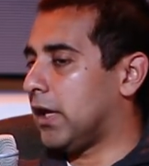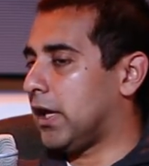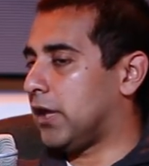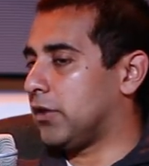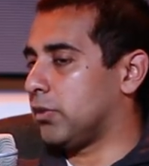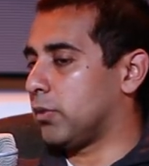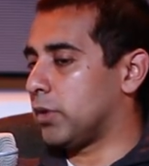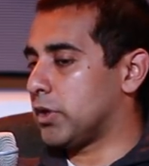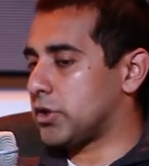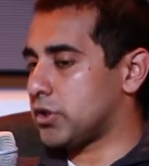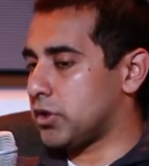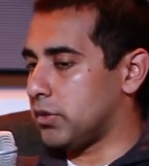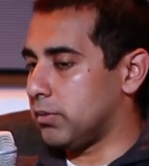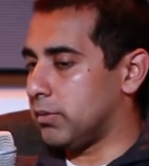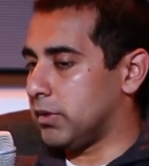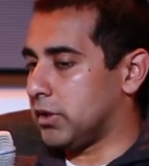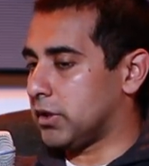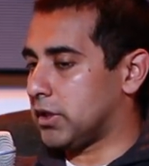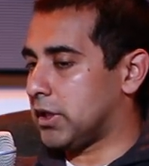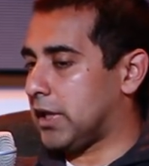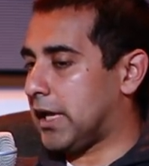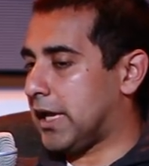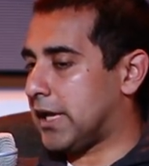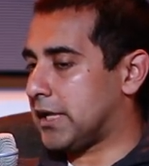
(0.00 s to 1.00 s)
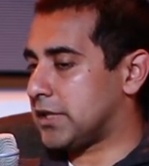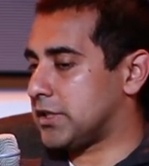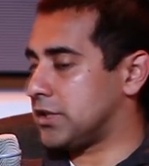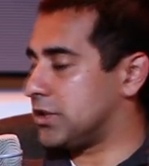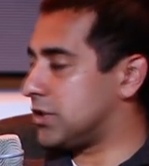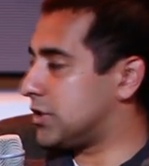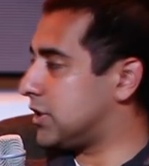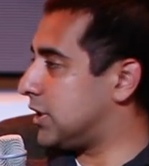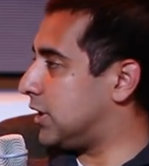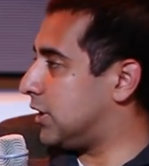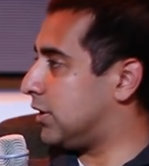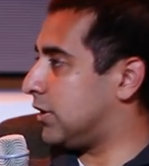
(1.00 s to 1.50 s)
and the Western middle class
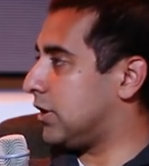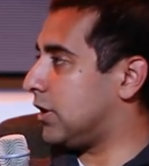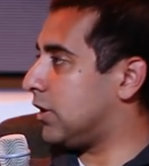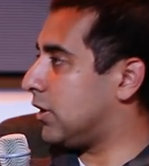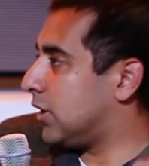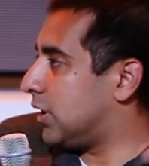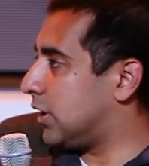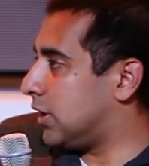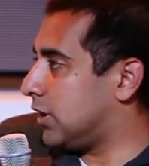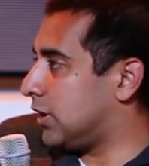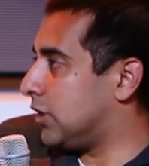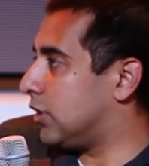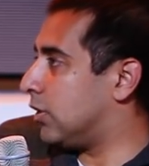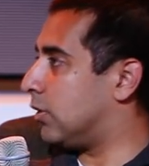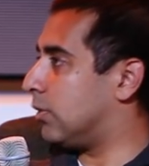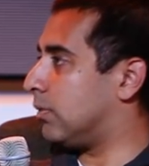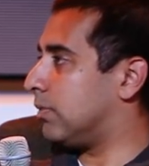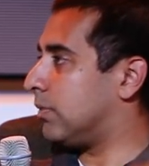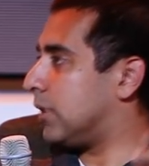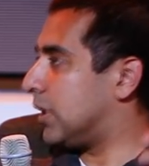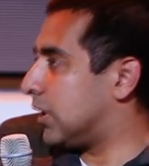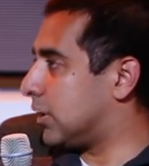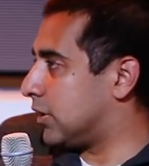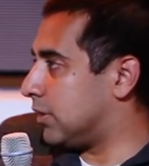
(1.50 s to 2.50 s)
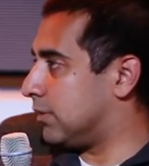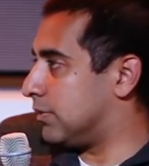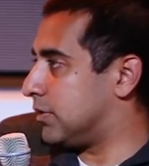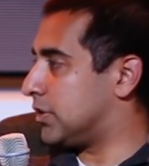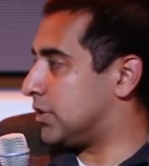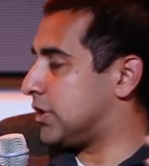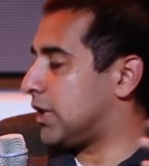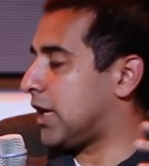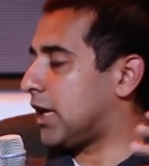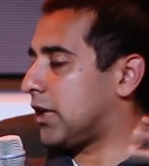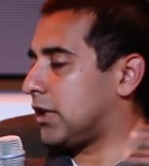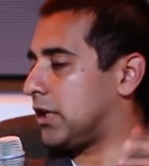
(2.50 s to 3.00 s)
has seen their, you know, income
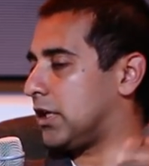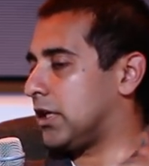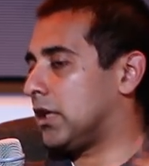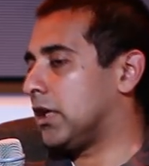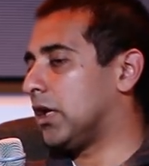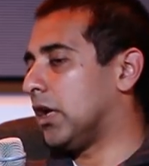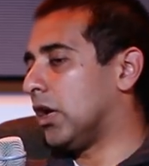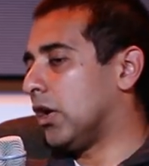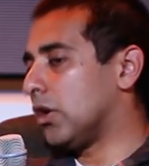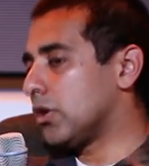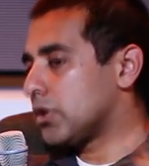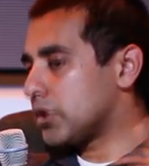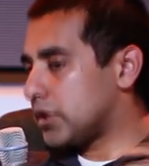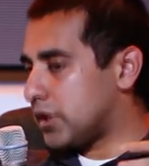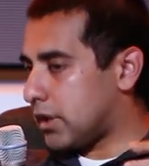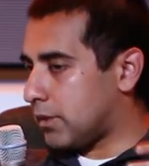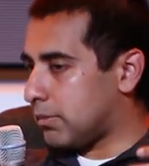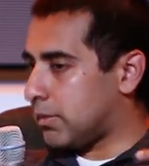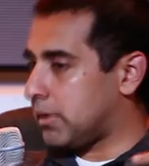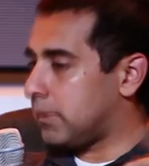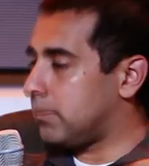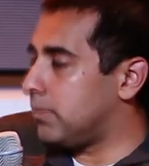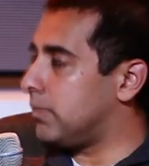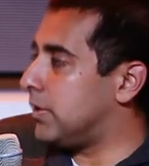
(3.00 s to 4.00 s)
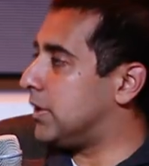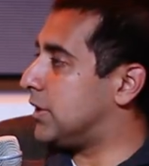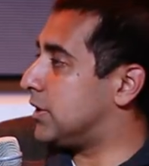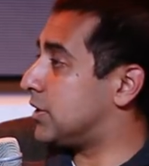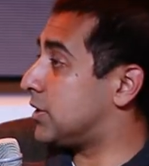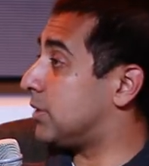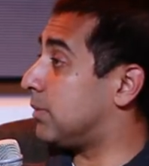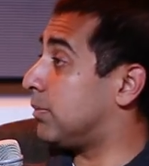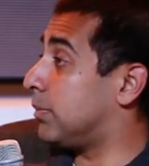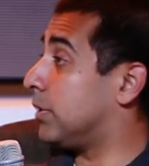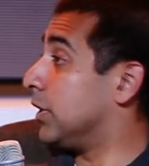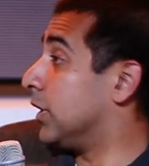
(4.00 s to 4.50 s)
stagnate. So that may mean
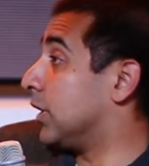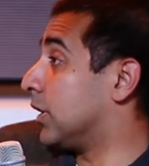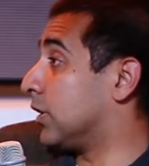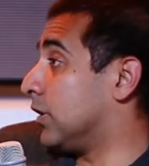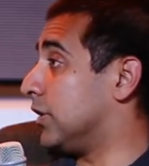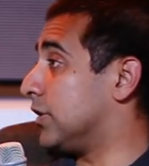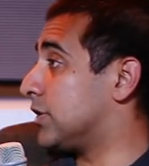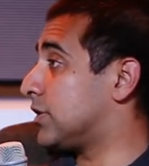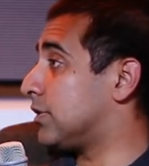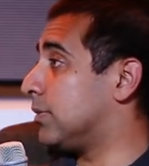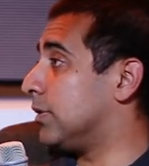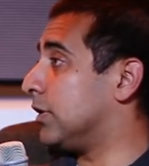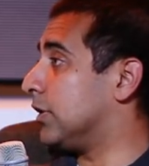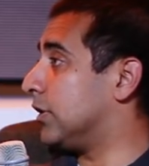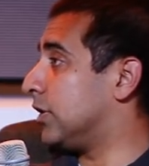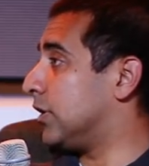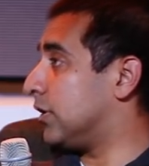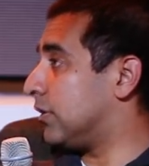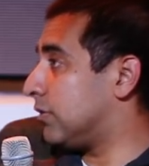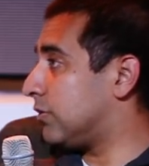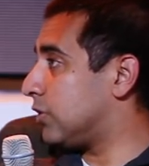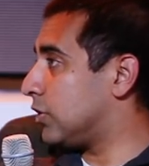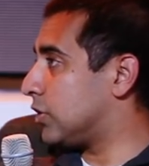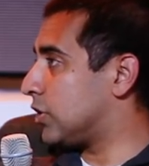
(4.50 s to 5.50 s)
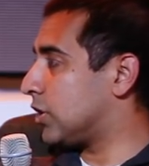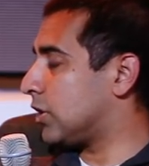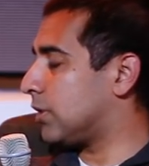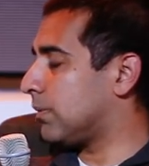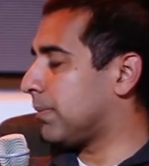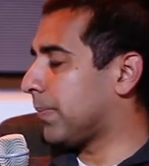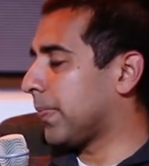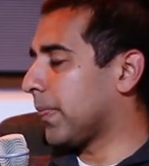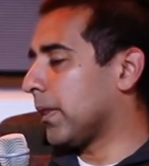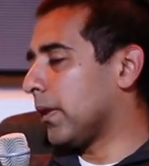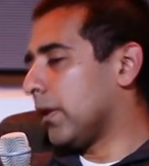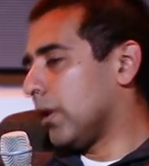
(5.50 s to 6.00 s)
some political instability in the future.
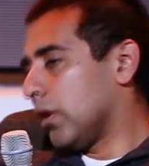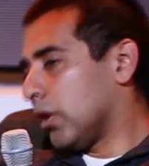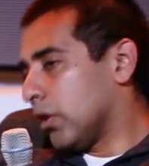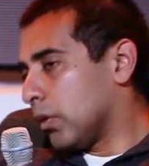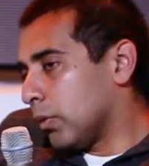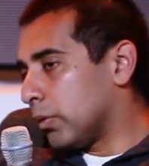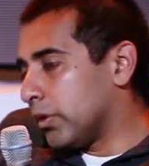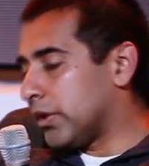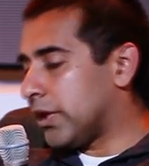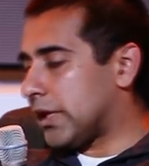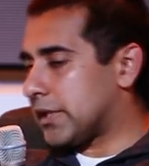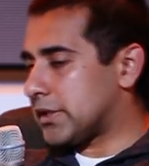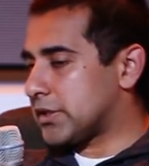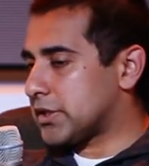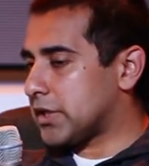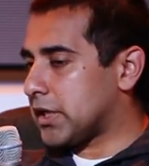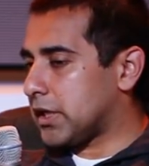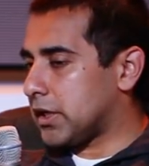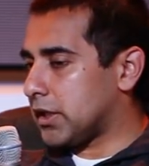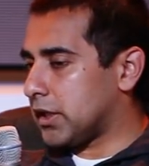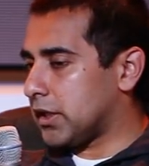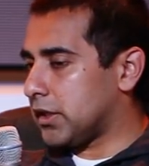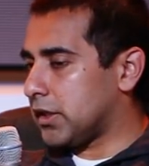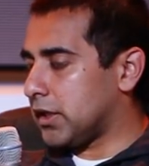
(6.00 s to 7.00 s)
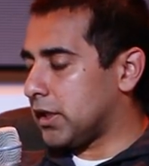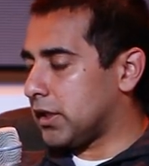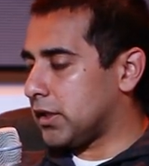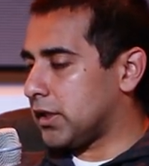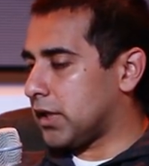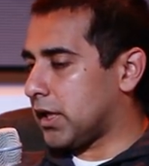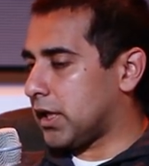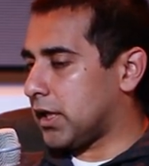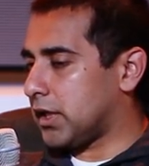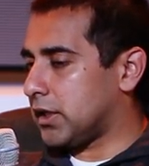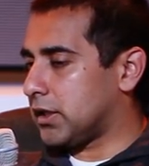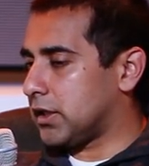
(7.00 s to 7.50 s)
With that said, I think
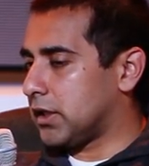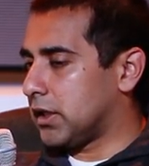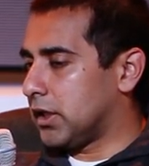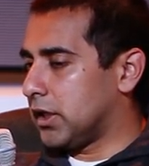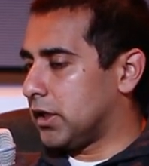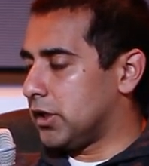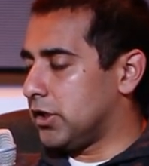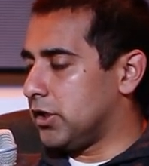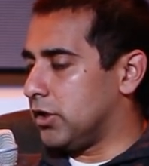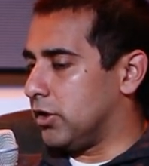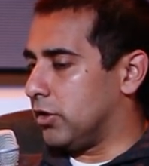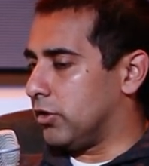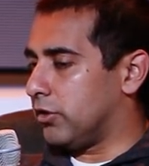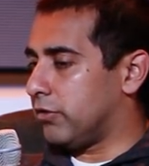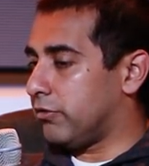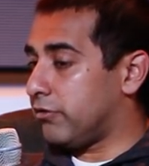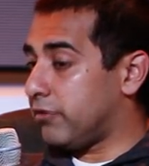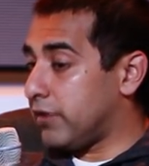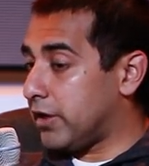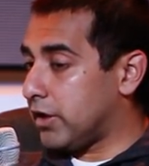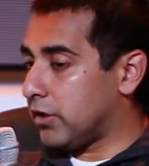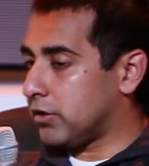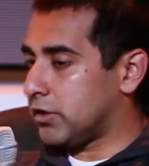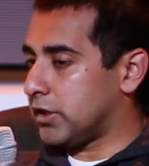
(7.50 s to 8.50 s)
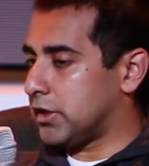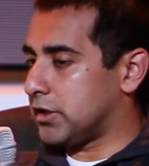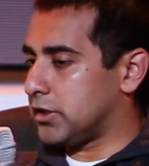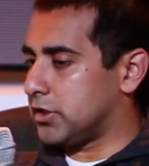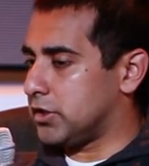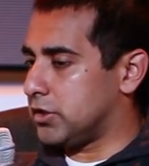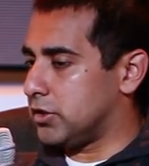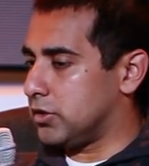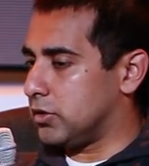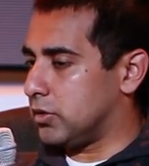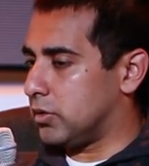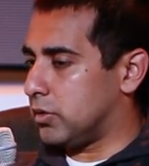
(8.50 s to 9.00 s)
that, you know, the fair thing to
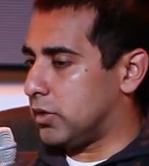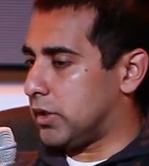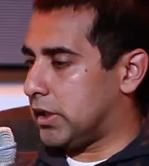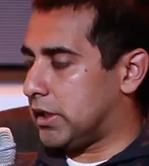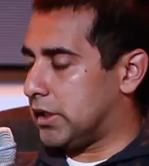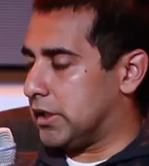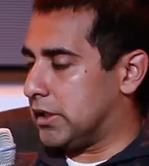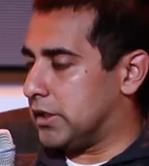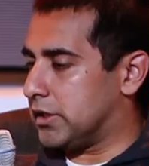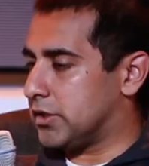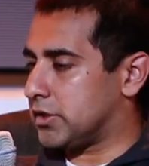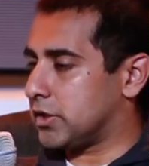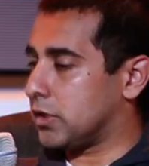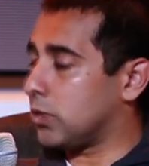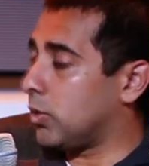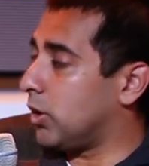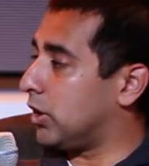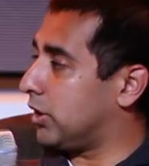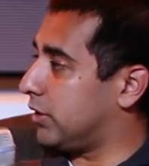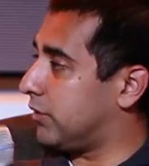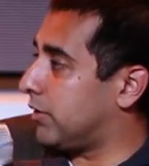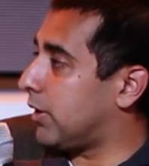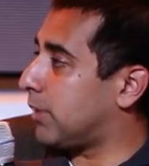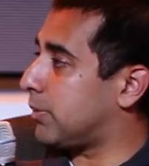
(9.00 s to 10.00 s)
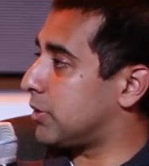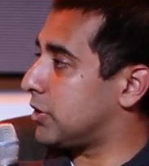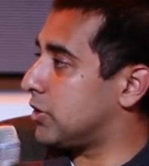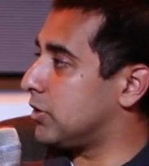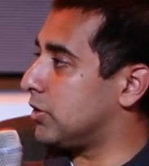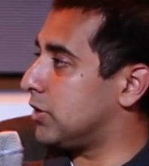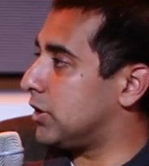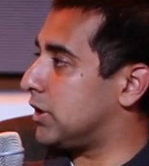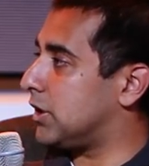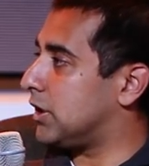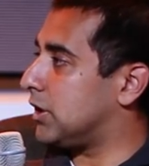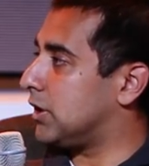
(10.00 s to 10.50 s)
do is equality of
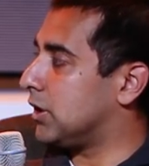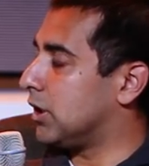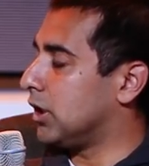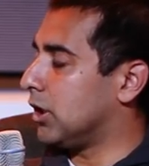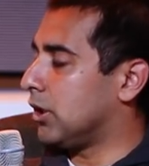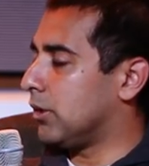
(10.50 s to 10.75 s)
opportunity,